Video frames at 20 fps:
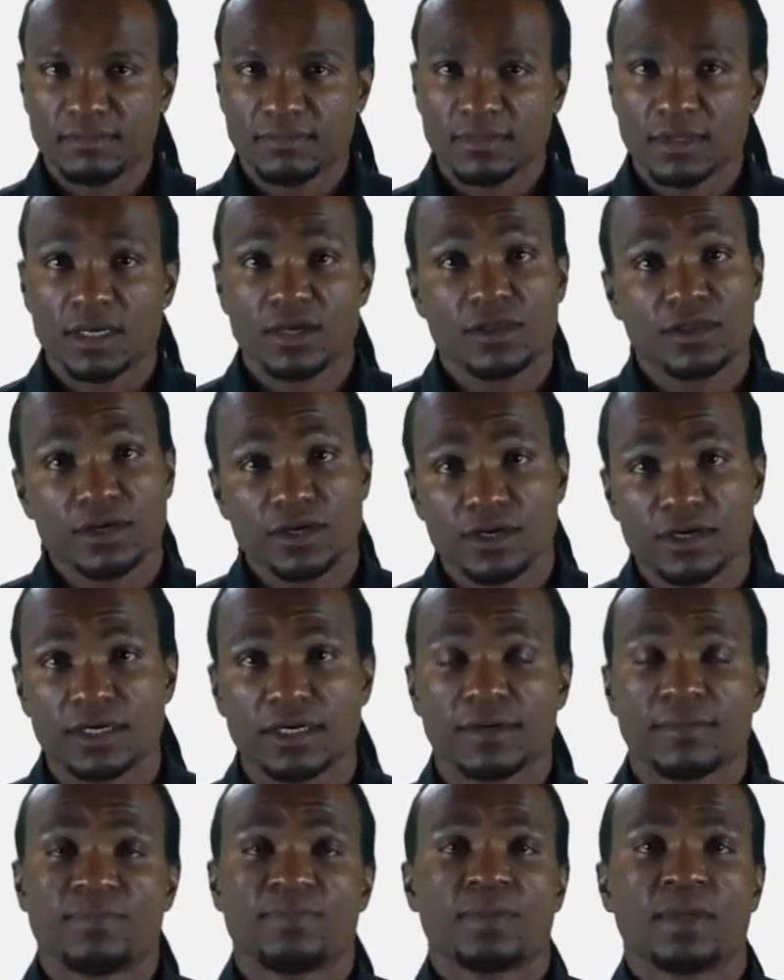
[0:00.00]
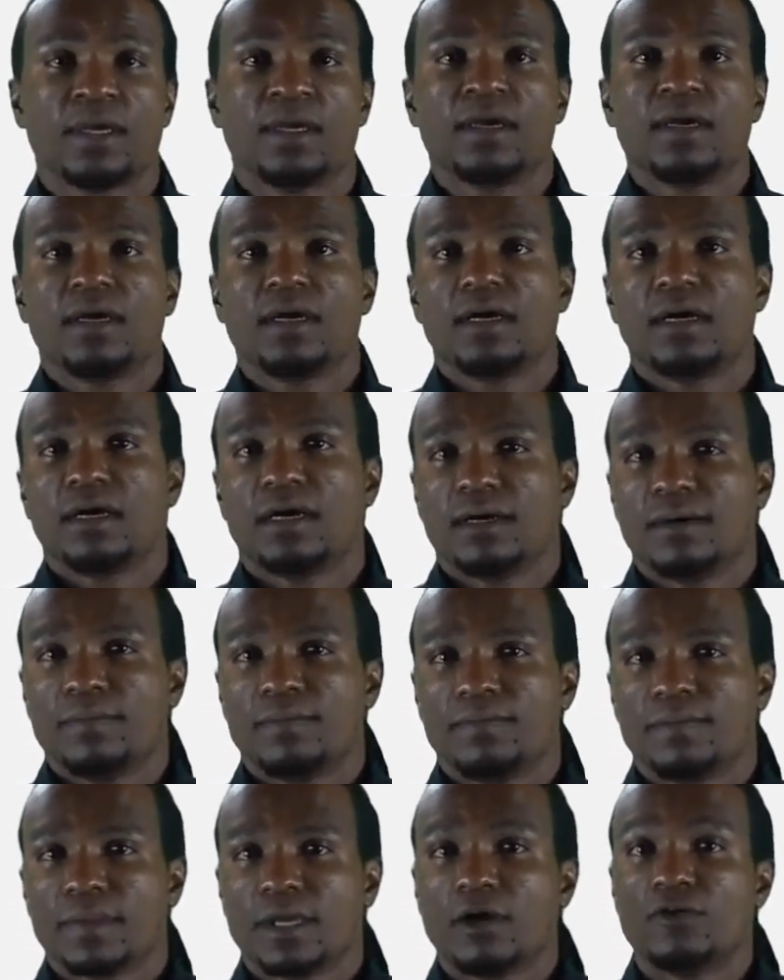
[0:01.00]
Third,
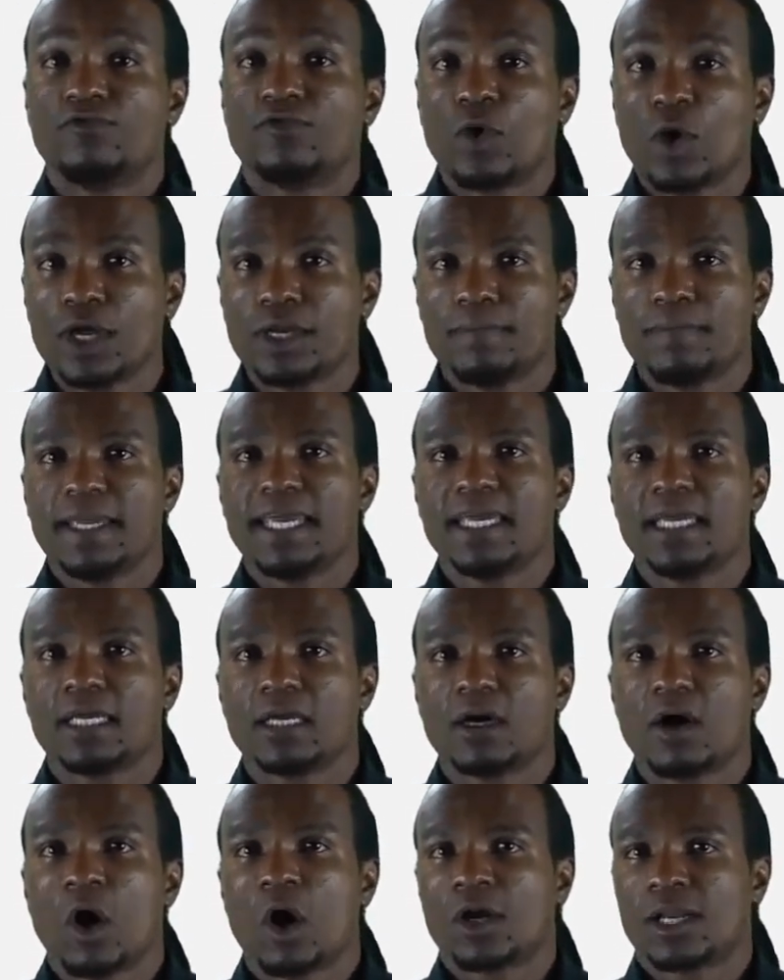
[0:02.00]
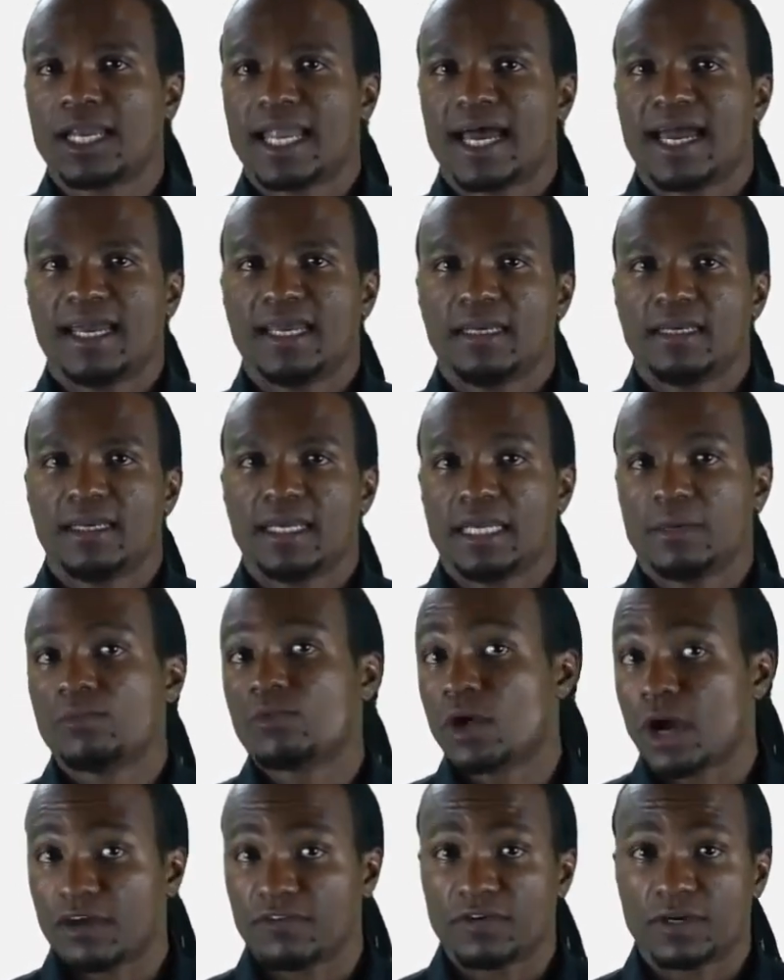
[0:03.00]
avoid being online in
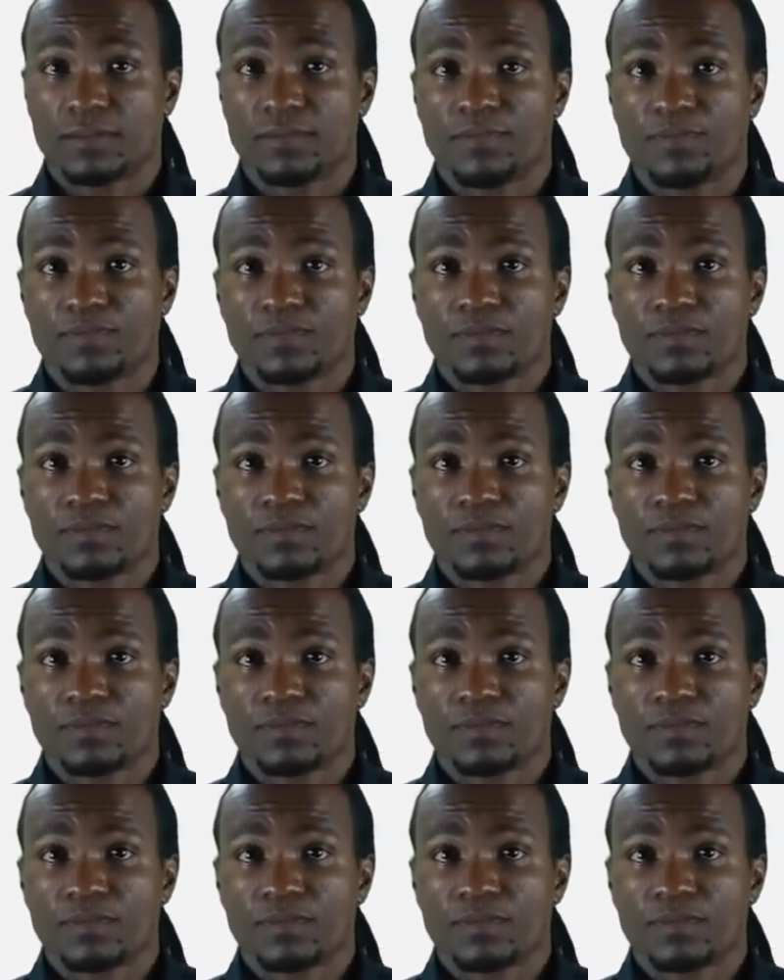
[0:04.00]
private.